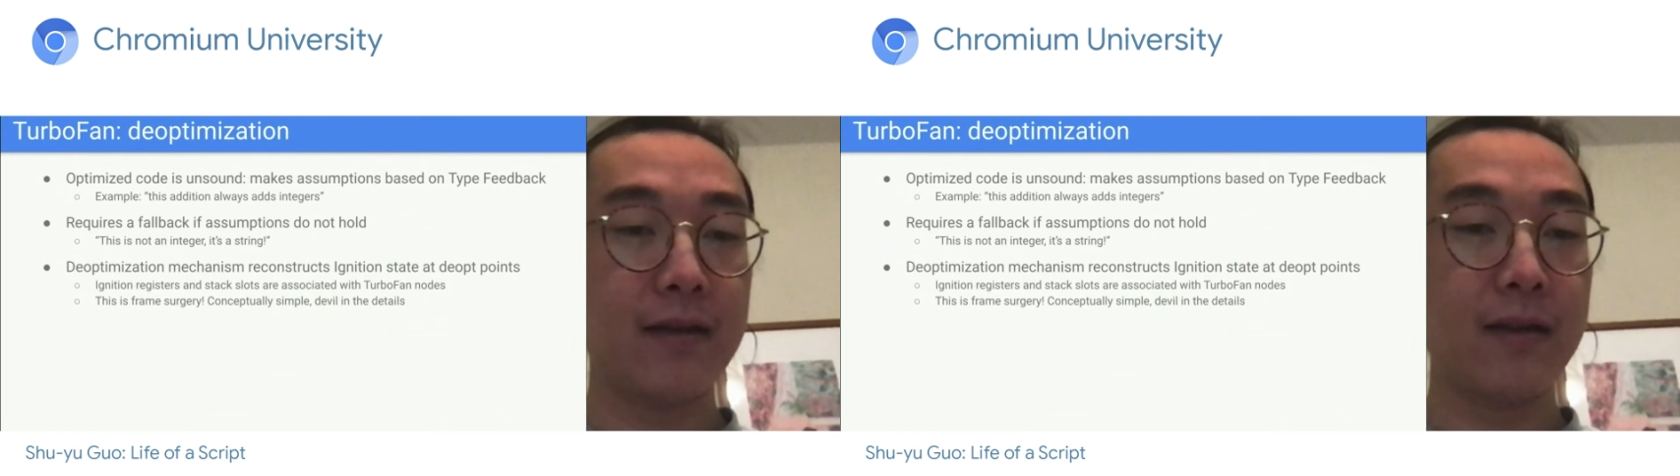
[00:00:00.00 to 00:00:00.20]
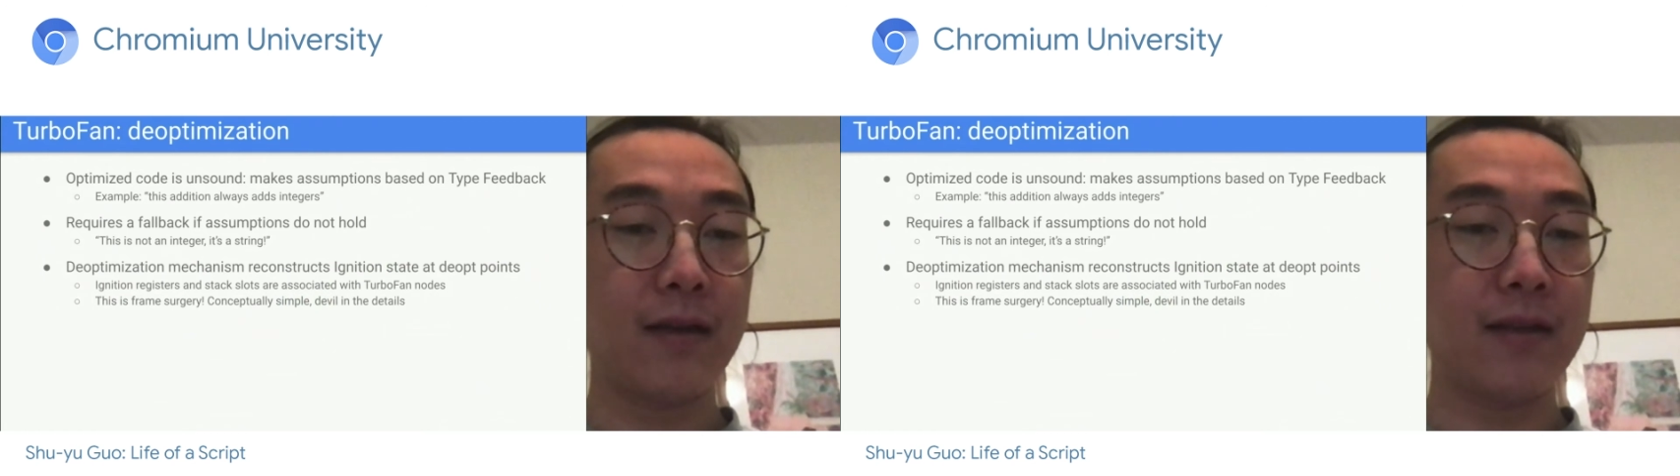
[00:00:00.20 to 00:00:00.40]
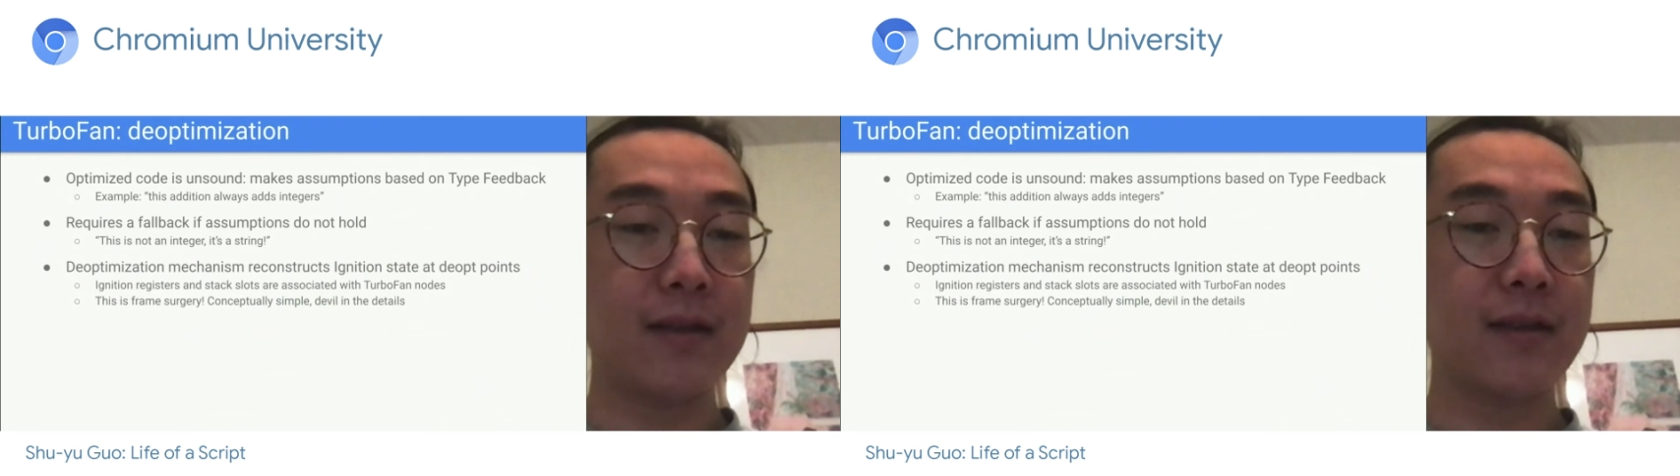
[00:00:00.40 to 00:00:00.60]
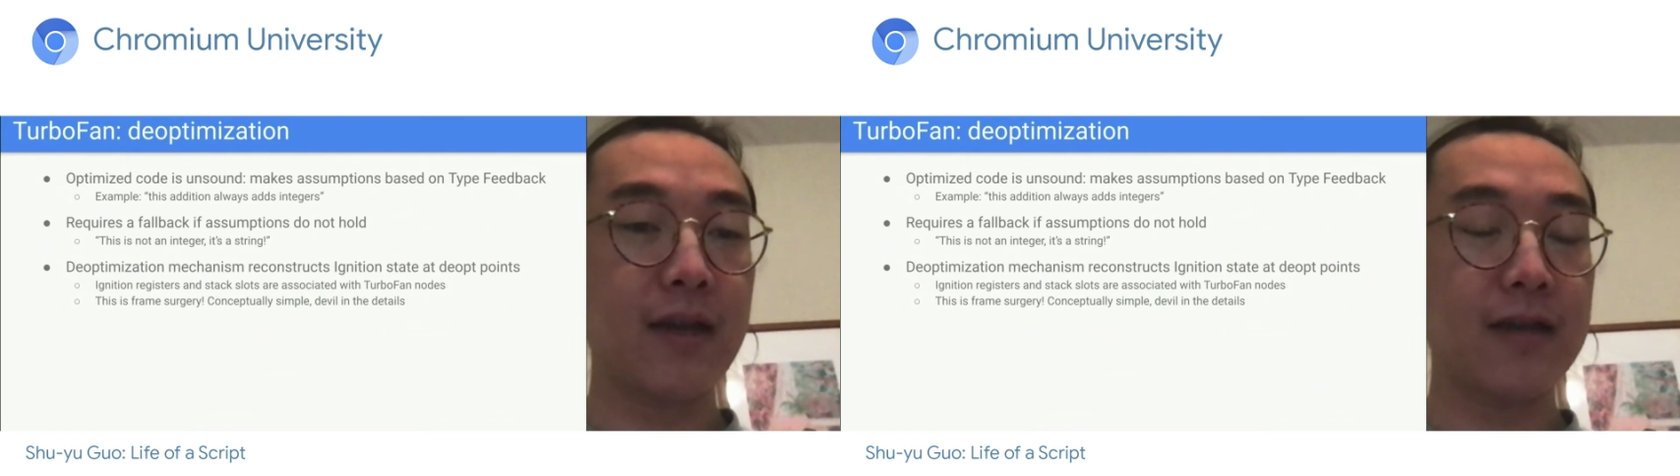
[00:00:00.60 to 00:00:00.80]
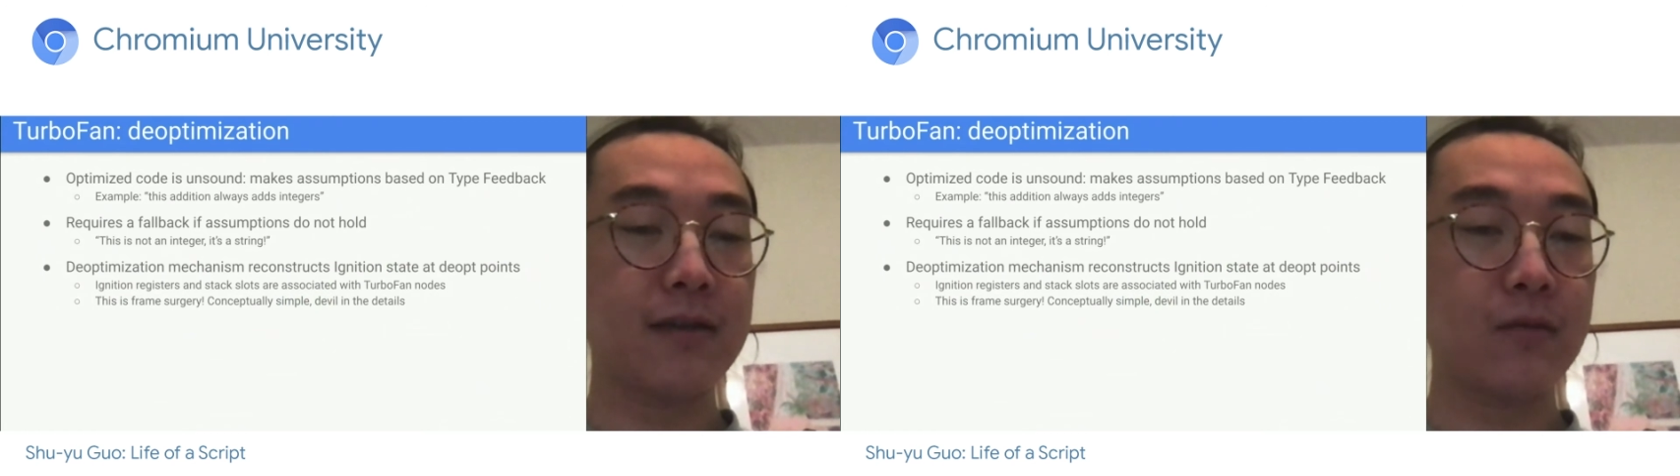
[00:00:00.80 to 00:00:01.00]
In this
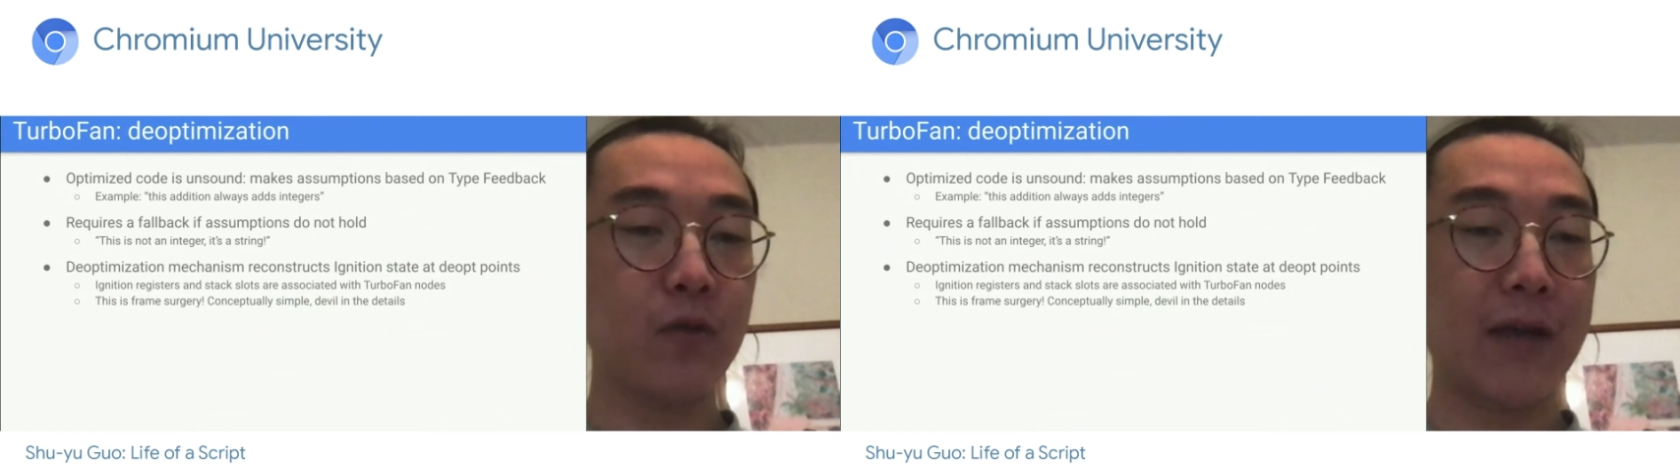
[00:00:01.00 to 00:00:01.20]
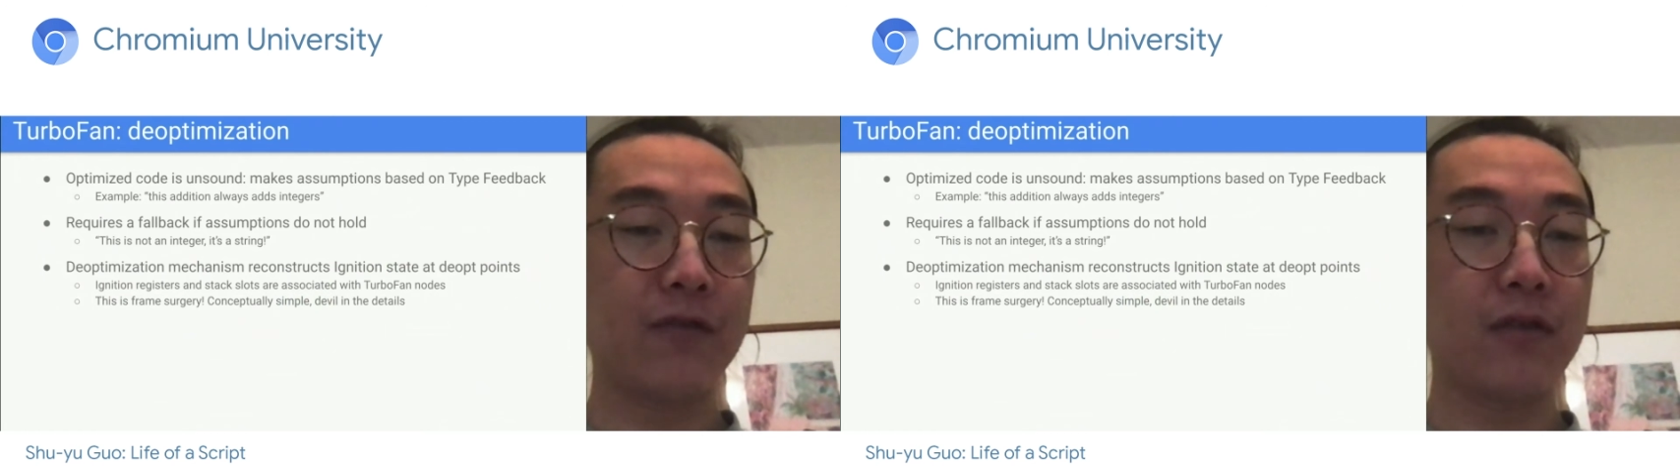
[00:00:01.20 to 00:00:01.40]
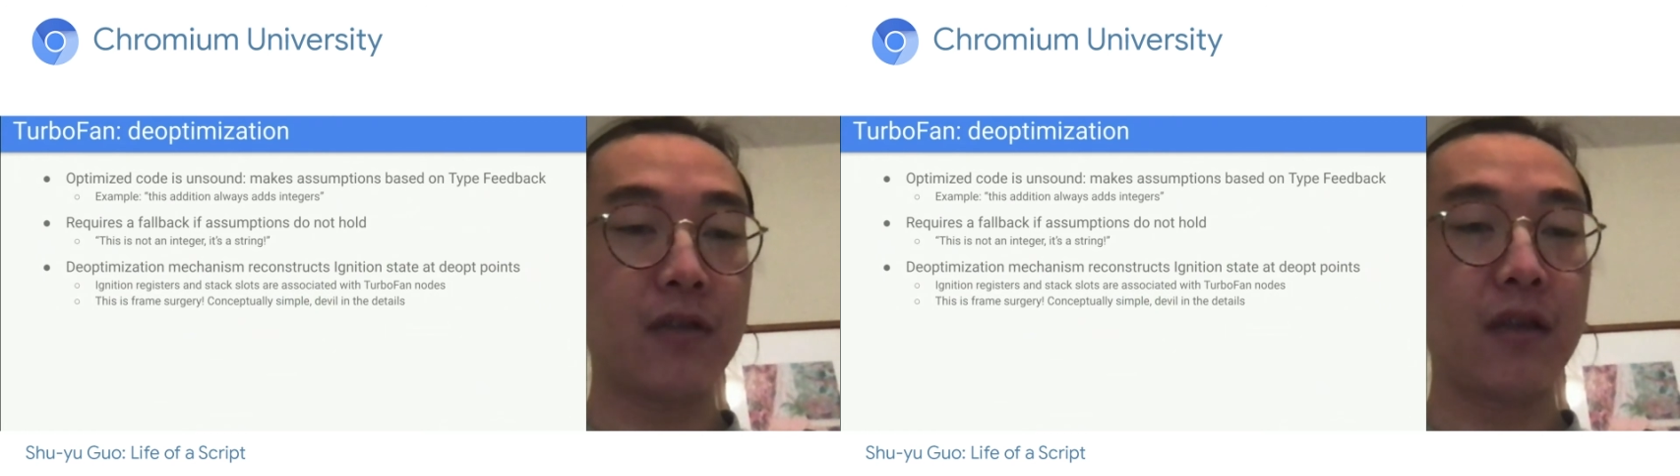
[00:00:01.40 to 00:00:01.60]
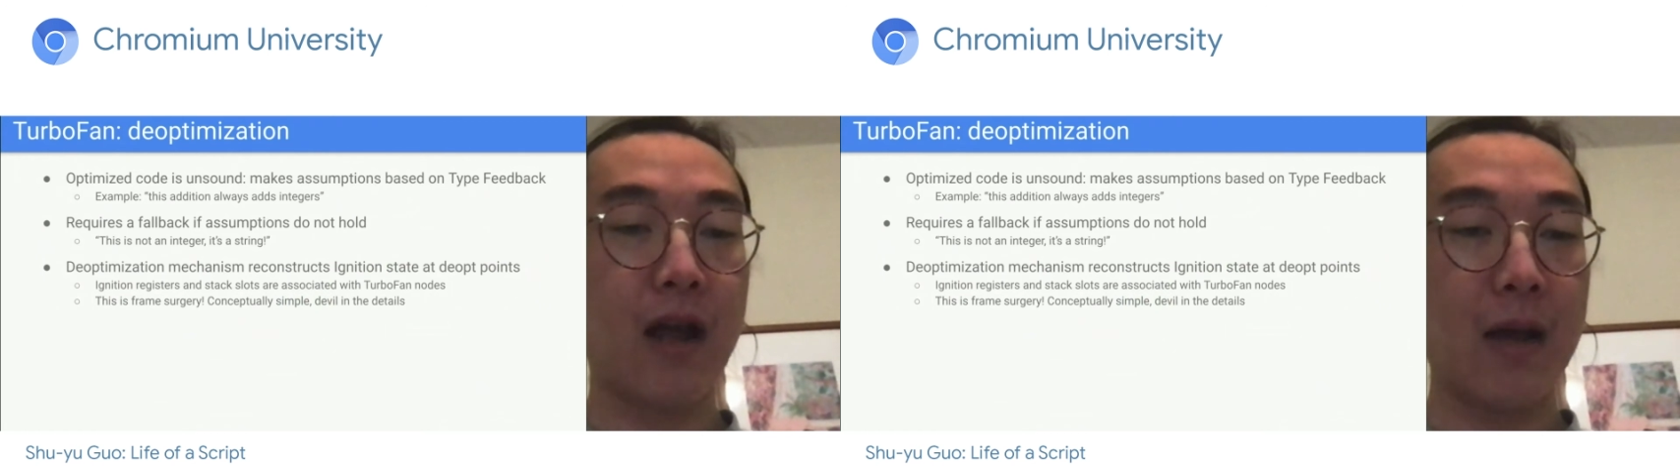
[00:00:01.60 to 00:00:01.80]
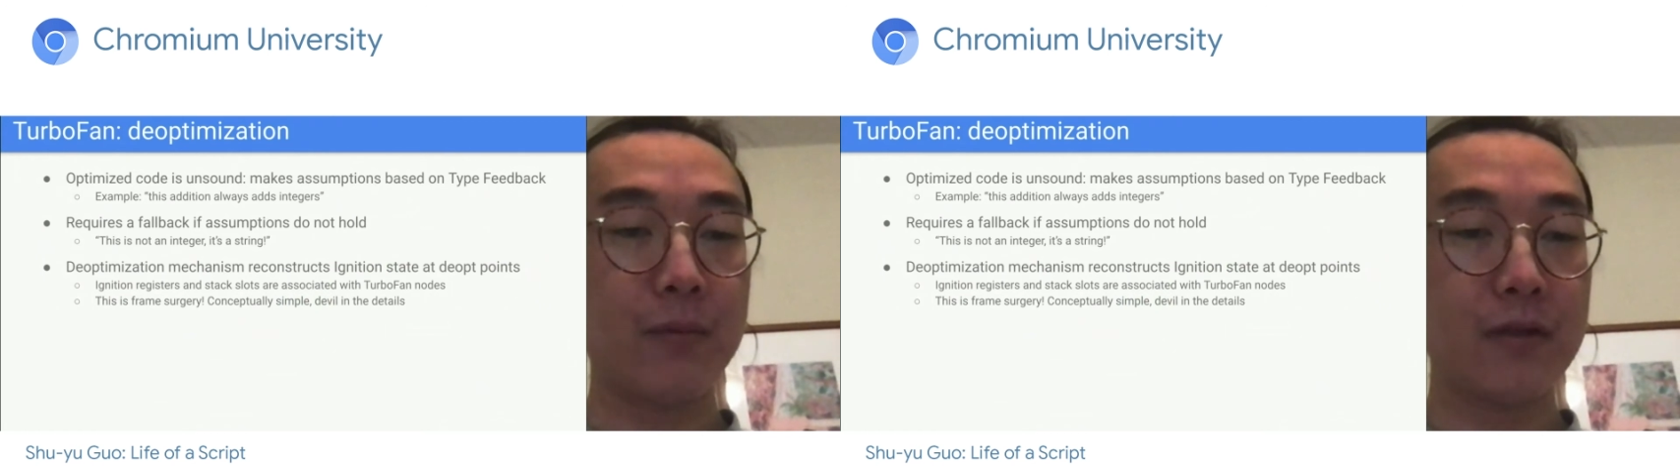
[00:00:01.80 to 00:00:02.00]
case, we have to
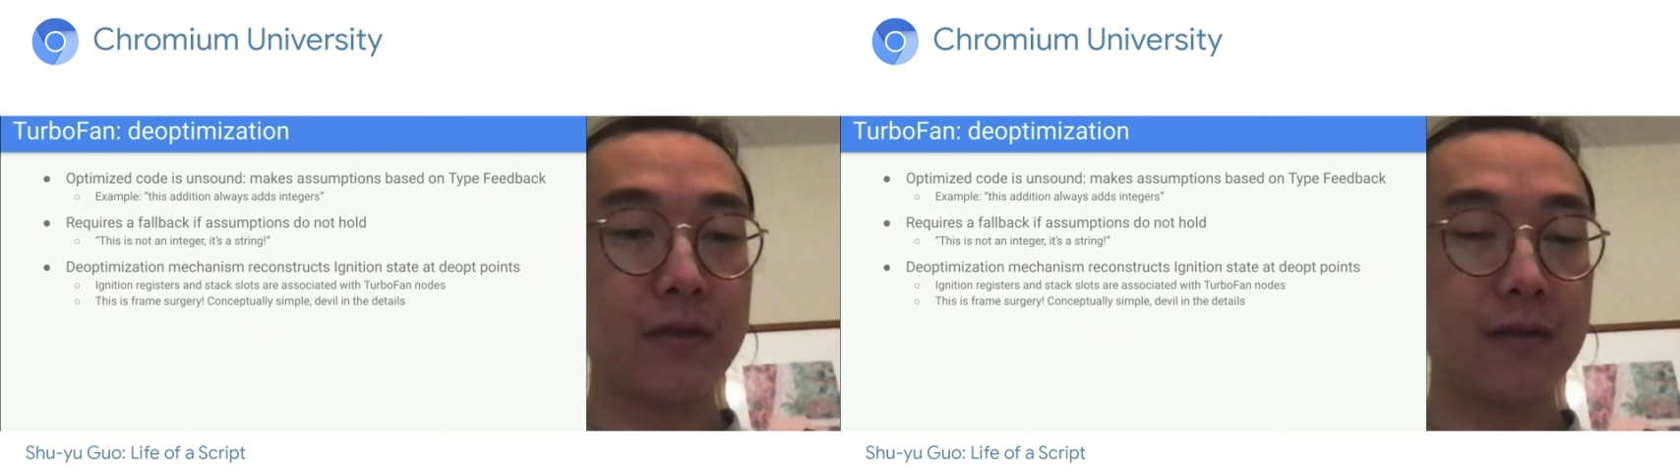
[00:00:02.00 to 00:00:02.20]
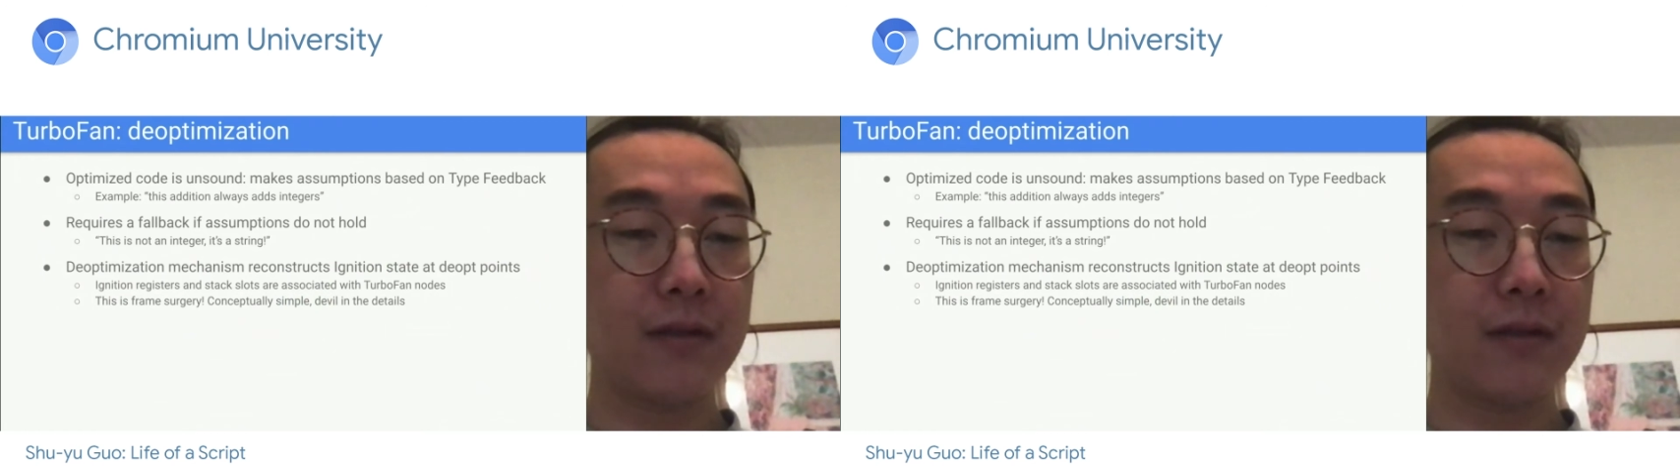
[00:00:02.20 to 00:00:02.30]
de-opt.